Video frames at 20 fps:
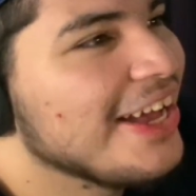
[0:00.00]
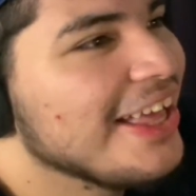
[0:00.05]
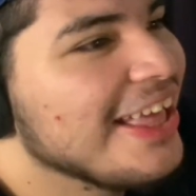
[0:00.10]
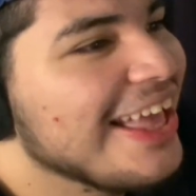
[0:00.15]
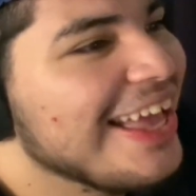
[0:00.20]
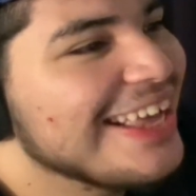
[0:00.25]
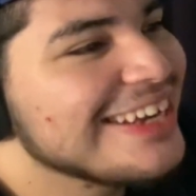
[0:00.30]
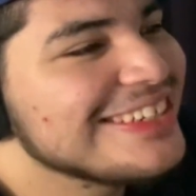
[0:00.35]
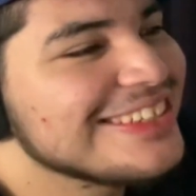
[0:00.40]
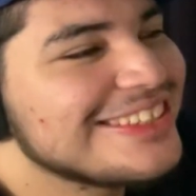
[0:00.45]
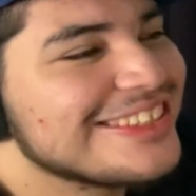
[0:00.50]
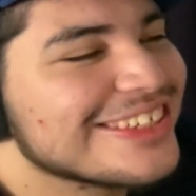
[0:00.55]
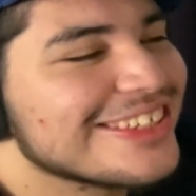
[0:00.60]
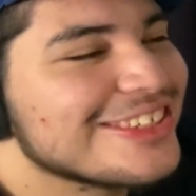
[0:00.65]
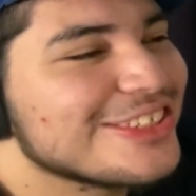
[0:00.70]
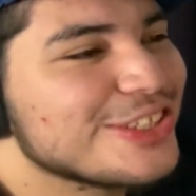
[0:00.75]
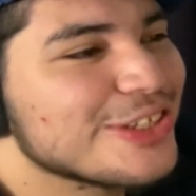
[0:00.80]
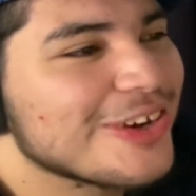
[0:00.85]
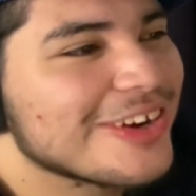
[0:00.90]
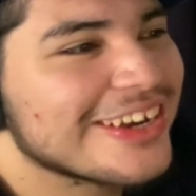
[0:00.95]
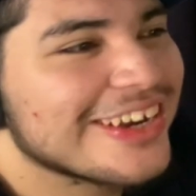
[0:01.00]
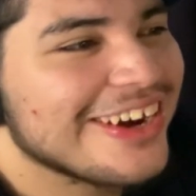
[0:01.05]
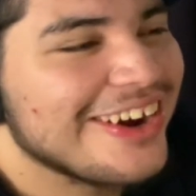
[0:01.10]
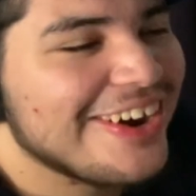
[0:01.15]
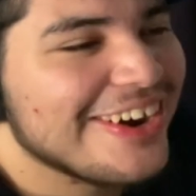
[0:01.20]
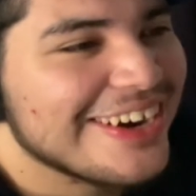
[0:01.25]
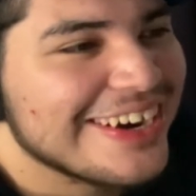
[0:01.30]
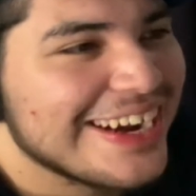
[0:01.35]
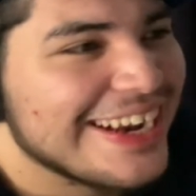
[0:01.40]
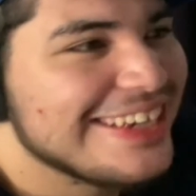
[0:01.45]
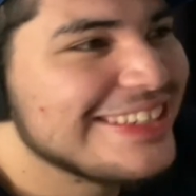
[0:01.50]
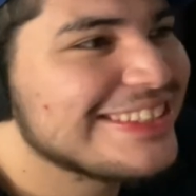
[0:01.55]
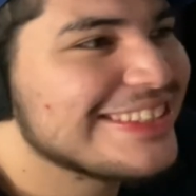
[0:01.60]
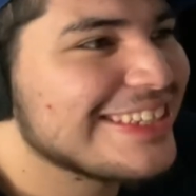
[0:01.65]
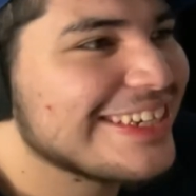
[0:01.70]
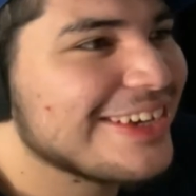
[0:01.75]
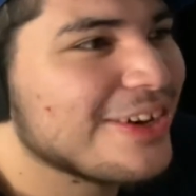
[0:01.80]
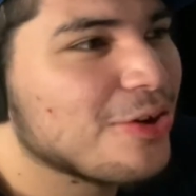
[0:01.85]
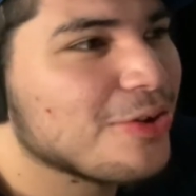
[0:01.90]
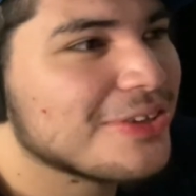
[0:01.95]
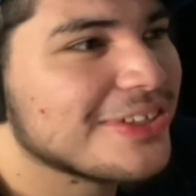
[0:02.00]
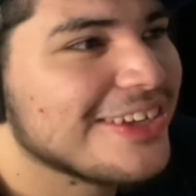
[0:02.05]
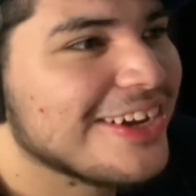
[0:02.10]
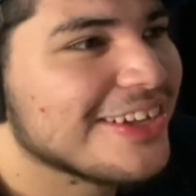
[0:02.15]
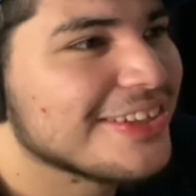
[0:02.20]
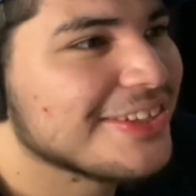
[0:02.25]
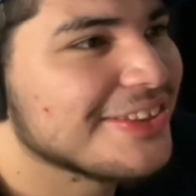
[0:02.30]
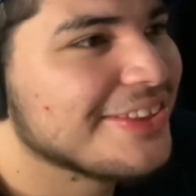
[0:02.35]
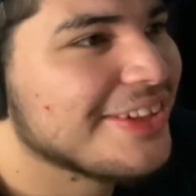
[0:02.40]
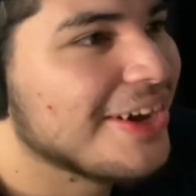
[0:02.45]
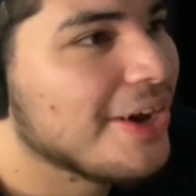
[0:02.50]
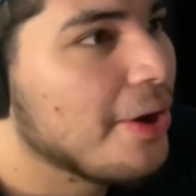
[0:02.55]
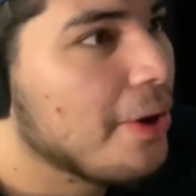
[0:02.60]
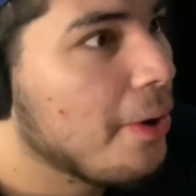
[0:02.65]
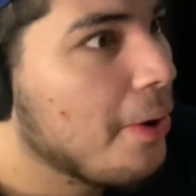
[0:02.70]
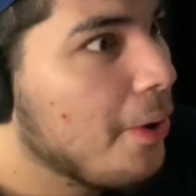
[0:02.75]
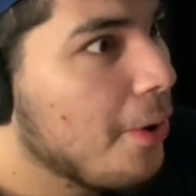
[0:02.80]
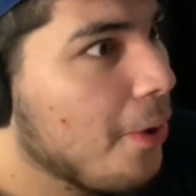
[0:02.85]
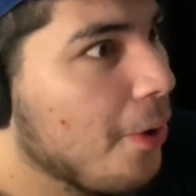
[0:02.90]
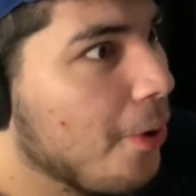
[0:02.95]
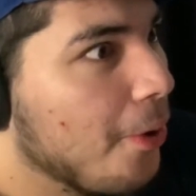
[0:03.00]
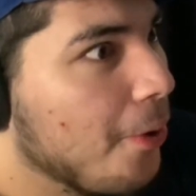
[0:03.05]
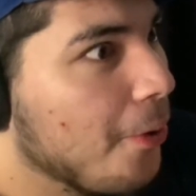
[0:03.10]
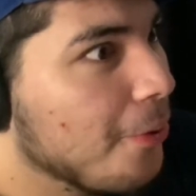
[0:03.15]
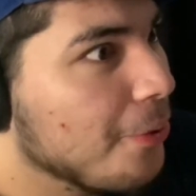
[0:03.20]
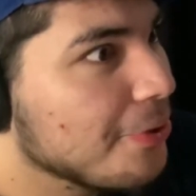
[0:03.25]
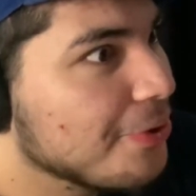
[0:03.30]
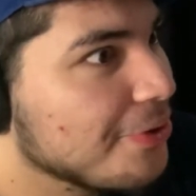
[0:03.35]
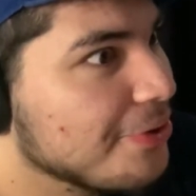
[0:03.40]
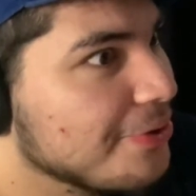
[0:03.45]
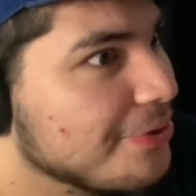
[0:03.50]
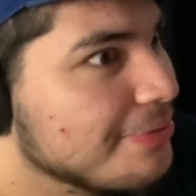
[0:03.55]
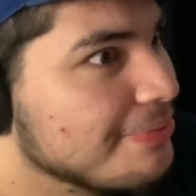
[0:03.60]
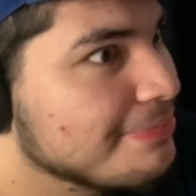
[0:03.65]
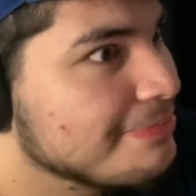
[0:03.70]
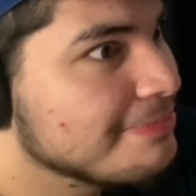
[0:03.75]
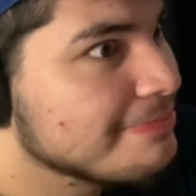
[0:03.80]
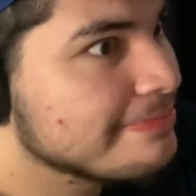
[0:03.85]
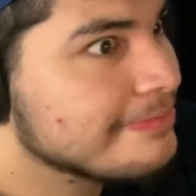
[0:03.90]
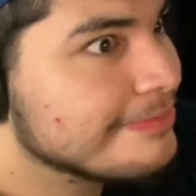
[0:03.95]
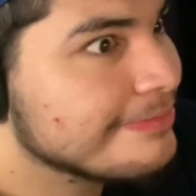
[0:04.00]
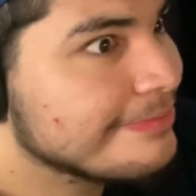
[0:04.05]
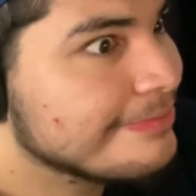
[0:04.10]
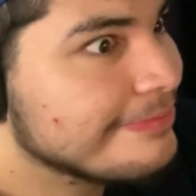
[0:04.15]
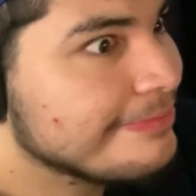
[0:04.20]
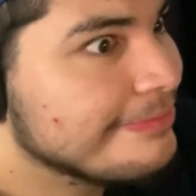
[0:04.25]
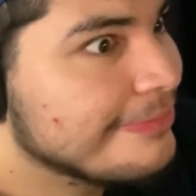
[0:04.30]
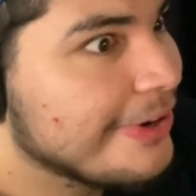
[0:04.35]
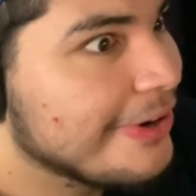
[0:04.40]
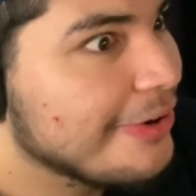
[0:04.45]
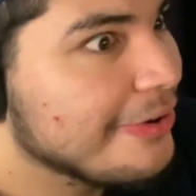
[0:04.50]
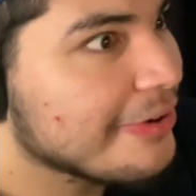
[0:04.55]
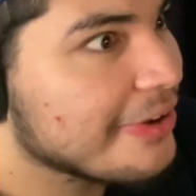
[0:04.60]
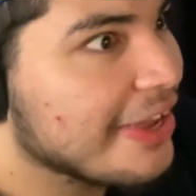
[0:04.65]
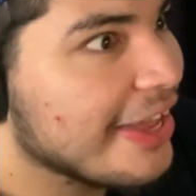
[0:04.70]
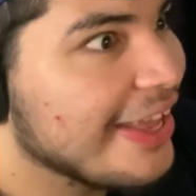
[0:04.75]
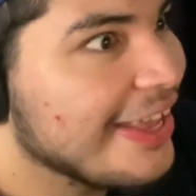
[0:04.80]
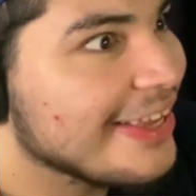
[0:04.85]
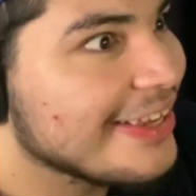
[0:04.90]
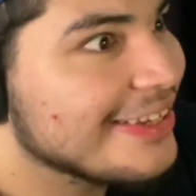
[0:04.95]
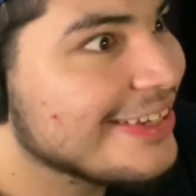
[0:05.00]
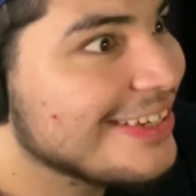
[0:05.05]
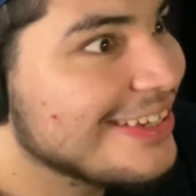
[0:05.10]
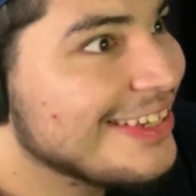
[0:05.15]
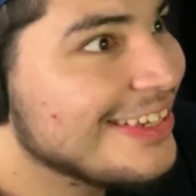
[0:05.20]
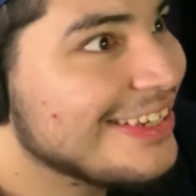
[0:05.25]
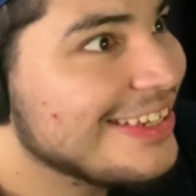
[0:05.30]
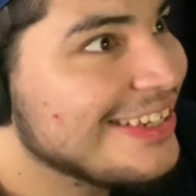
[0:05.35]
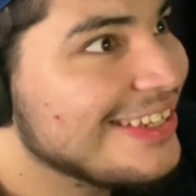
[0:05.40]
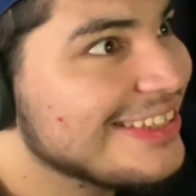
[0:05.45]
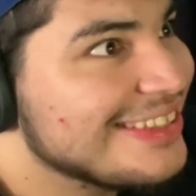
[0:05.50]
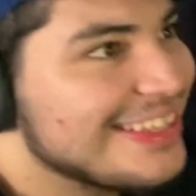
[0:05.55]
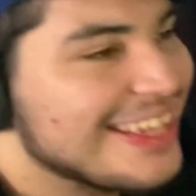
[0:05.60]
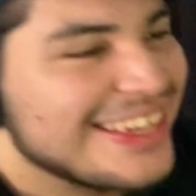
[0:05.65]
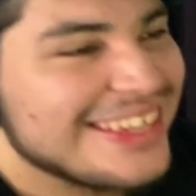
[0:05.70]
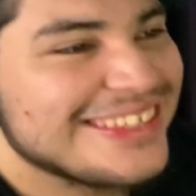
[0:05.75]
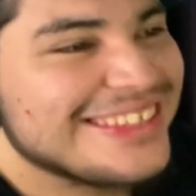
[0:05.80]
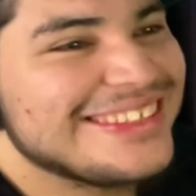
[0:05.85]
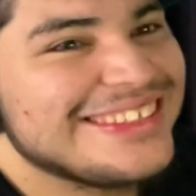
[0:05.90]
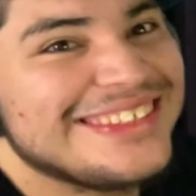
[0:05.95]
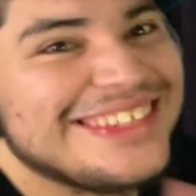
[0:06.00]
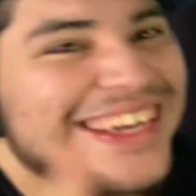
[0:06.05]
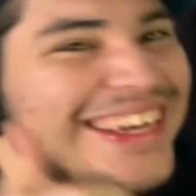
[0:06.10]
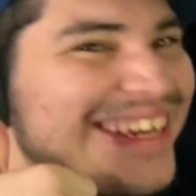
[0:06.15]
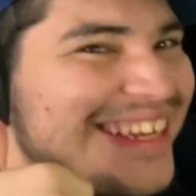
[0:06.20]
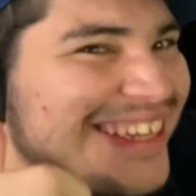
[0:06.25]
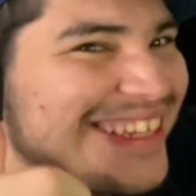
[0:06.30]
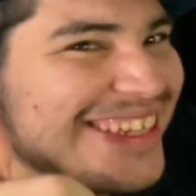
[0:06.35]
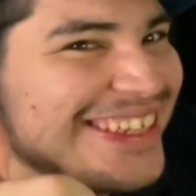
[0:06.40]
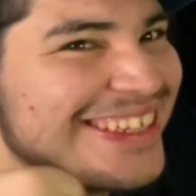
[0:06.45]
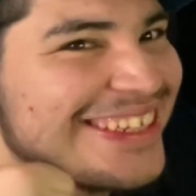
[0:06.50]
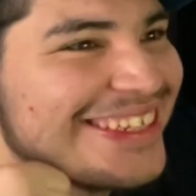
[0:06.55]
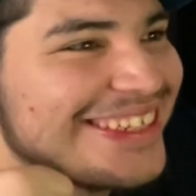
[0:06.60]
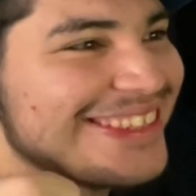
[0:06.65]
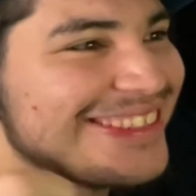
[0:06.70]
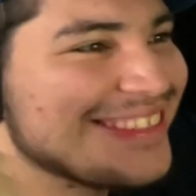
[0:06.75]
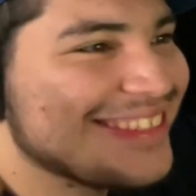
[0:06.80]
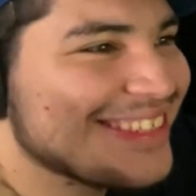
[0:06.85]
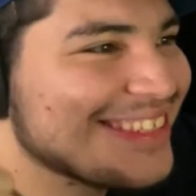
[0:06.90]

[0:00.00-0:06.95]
I need to into a car and stay holding on. Oh, okay. They did it!